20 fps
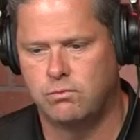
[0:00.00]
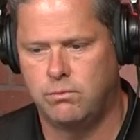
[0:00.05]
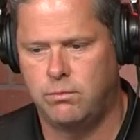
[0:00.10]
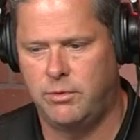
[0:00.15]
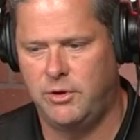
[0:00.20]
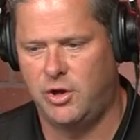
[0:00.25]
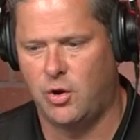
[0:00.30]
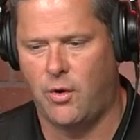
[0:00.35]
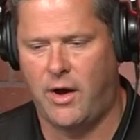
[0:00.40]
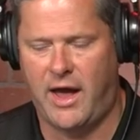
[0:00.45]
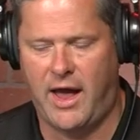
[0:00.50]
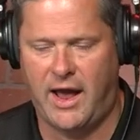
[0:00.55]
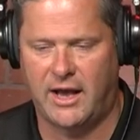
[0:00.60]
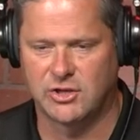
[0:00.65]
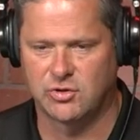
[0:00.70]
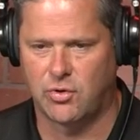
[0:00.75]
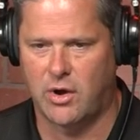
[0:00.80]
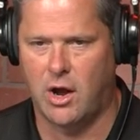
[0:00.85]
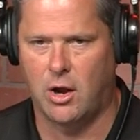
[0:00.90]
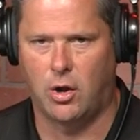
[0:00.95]
you know,
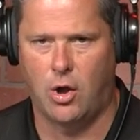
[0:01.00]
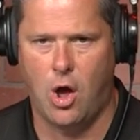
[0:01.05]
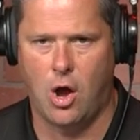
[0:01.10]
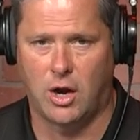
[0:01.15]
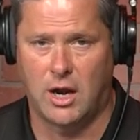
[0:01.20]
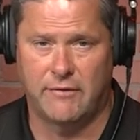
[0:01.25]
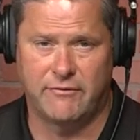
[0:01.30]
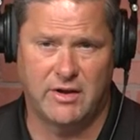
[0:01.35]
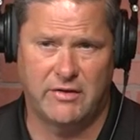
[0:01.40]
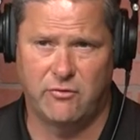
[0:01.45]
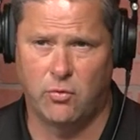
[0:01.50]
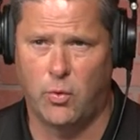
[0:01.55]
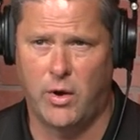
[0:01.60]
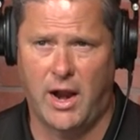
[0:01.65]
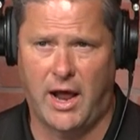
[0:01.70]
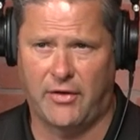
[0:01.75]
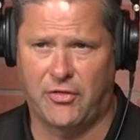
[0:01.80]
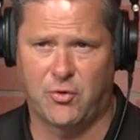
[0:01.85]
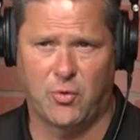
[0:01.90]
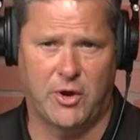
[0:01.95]
hangs around long enough to even win
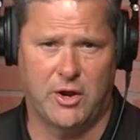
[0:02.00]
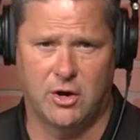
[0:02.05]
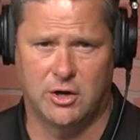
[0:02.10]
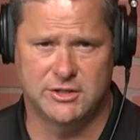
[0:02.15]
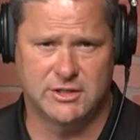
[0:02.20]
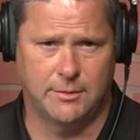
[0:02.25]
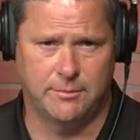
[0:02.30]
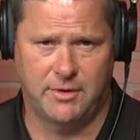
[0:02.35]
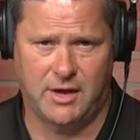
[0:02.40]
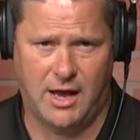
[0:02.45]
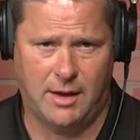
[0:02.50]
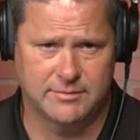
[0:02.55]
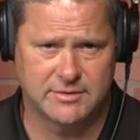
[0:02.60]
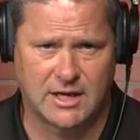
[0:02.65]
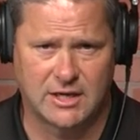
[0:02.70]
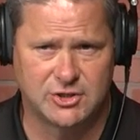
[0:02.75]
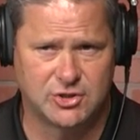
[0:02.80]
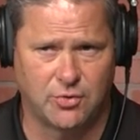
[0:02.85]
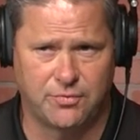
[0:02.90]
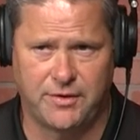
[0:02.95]
like 300 something games.
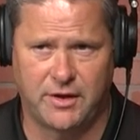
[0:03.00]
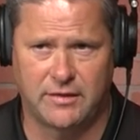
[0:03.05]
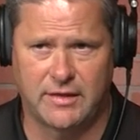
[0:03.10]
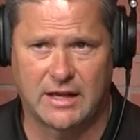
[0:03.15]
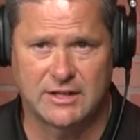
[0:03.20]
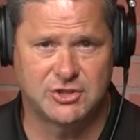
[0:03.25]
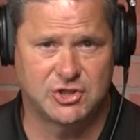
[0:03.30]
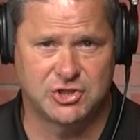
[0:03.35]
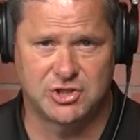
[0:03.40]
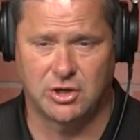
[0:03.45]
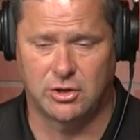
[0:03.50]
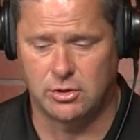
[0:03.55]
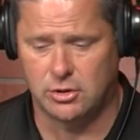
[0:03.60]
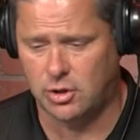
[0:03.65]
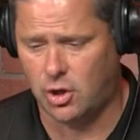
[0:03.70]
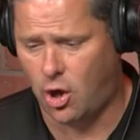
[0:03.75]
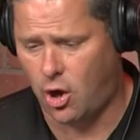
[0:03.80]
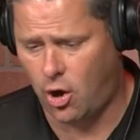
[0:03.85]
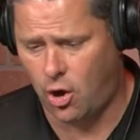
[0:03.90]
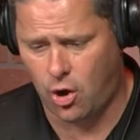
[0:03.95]
I just don't think that's just a
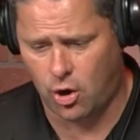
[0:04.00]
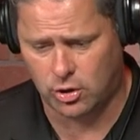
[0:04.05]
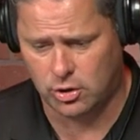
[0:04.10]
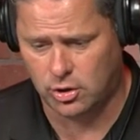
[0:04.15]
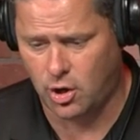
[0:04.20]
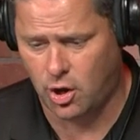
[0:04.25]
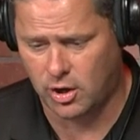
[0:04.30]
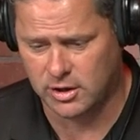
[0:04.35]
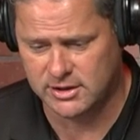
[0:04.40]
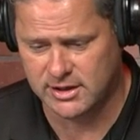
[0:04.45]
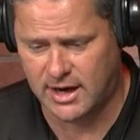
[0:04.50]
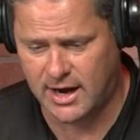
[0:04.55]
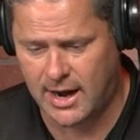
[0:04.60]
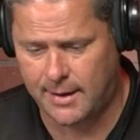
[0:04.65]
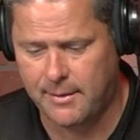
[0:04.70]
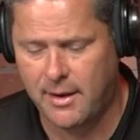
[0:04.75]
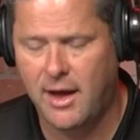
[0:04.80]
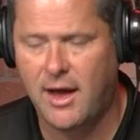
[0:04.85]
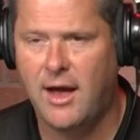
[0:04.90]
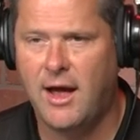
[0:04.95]
long, long time.
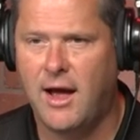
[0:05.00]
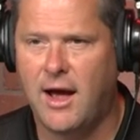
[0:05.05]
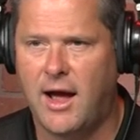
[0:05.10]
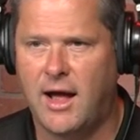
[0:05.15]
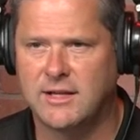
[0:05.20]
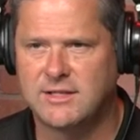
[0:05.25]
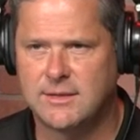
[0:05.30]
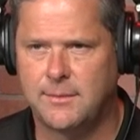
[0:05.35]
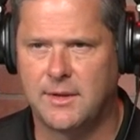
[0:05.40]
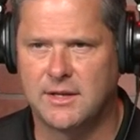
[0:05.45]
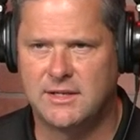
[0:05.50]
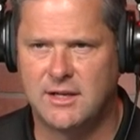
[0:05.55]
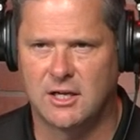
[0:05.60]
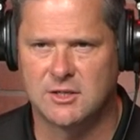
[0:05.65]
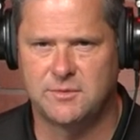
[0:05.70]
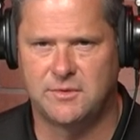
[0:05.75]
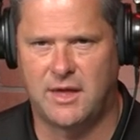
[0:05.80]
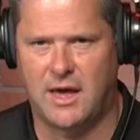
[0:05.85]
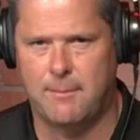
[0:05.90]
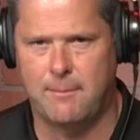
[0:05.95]
Something
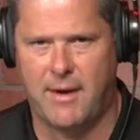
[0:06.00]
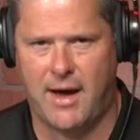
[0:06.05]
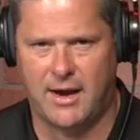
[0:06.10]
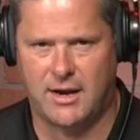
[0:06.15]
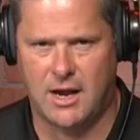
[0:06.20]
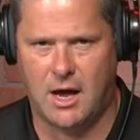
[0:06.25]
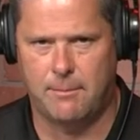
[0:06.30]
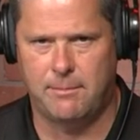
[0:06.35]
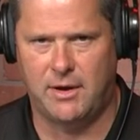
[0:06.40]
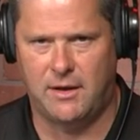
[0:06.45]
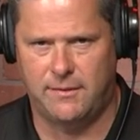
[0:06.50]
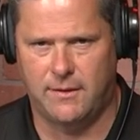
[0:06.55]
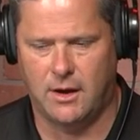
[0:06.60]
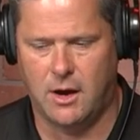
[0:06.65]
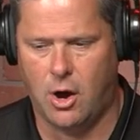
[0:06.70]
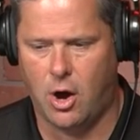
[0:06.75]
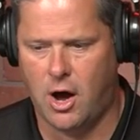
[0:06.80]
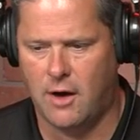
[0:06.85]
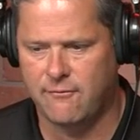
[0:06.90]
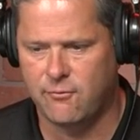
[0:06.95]
tells me that might not be in the
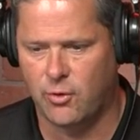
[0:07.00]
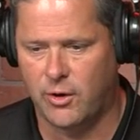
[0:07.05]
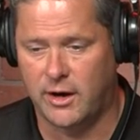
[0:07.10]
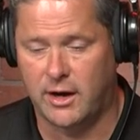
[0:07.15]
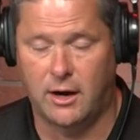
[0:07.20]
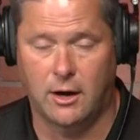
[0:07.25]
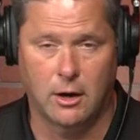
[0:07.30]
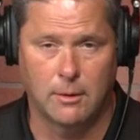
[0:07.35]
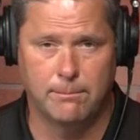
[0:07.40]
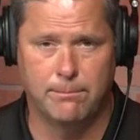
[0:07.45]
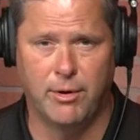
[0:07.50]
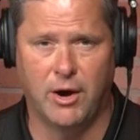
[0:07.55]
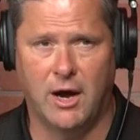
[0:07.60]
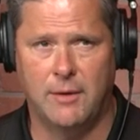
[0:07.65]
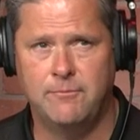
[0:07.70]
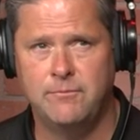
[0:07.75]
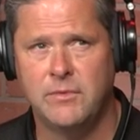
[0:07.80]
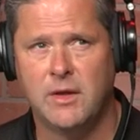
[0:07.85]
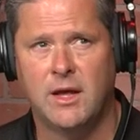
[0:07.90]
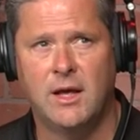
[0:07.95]
offering here.
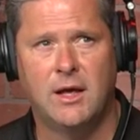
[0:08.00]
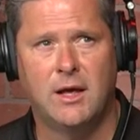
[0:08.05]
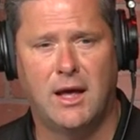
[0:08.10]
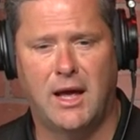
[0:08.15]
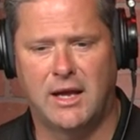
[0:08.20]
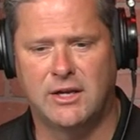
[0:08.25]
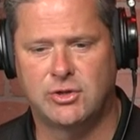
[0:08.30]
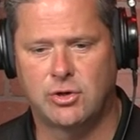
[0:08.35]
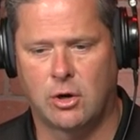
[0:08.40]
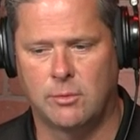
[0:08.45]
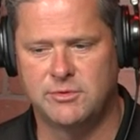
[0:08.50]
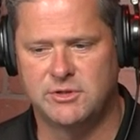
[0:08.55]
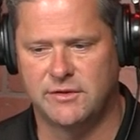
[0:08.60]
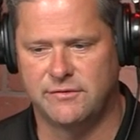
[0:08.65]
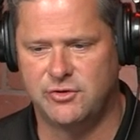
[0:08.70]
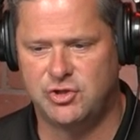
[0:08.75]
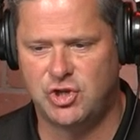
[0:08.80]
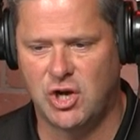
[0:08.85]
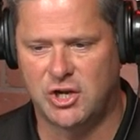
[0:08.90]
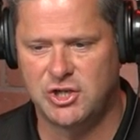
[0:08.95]
But in terms
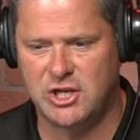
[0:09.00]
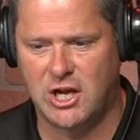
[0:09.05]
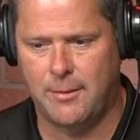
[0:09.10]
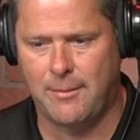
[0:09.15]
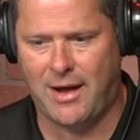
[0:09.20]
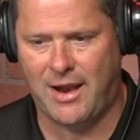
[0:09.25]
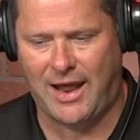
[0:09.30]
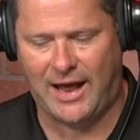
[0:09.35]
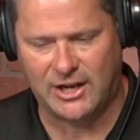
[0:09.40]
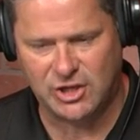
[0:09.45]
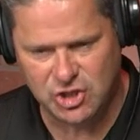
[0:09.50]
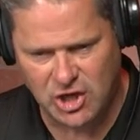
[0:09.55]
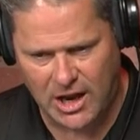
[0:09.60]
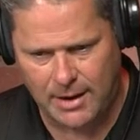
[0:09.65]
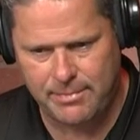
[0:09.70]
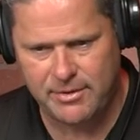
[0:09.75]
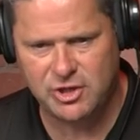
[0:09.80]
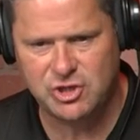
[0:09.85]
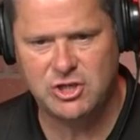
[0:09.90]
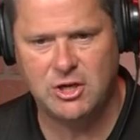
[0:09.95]
of judging it by like
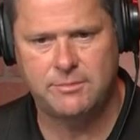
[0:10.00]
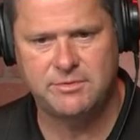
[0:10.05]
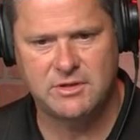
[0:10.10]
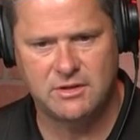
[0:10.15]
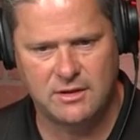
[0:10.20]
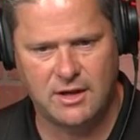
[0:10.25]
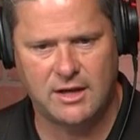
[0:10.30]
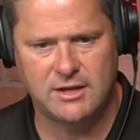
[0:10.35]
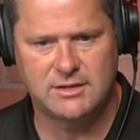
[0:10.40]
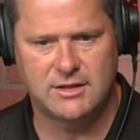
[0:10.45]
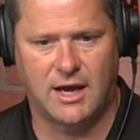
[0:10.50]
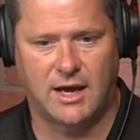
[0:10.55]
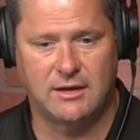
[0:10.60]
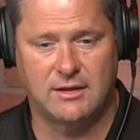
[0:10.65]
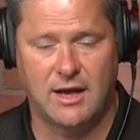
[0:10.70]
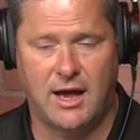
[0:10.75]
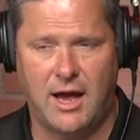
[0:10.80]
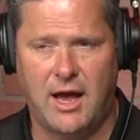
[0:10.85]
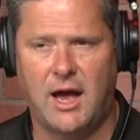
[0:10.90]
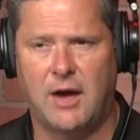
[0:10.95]
championships and things like
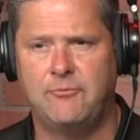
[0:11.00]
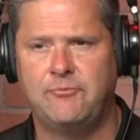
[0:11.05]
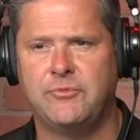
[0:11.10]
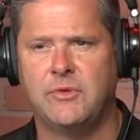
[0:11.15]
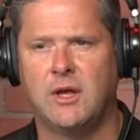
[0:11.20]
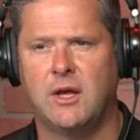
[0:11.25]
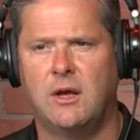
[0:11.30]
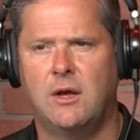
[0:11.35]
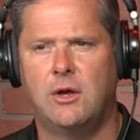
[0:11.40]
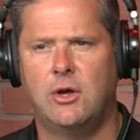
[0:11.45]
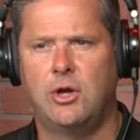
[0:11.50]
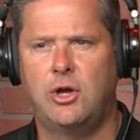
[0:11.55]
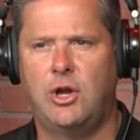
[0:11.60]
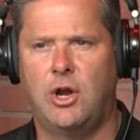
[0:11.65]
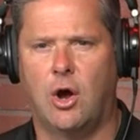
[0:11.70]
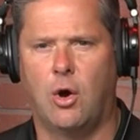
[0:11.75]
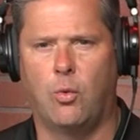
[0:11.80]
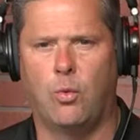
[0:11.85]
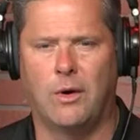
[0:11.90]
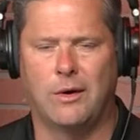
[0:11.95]
that, you
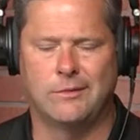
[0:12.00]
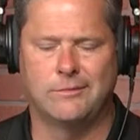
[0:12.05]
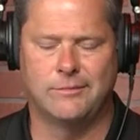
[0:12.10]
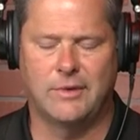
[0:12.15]
know,